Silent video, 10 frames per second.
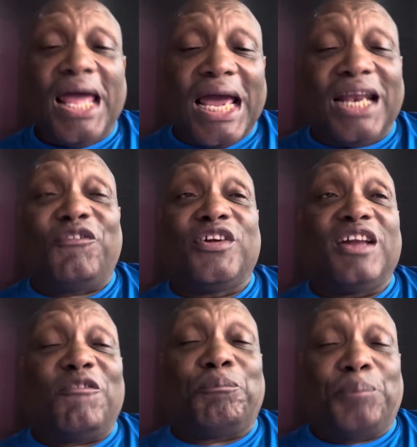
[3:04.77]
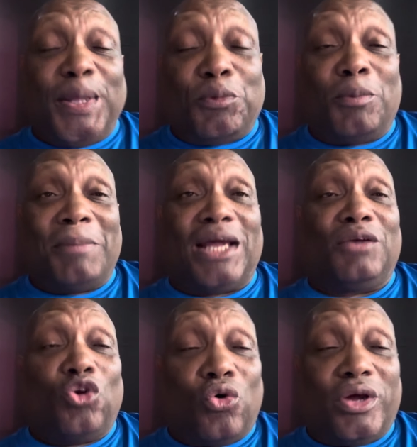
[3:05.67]
And if enough people make a
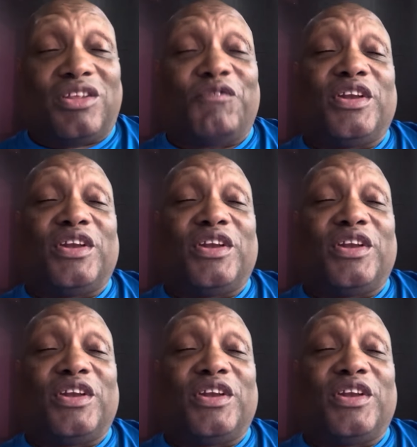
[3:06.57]
noise, then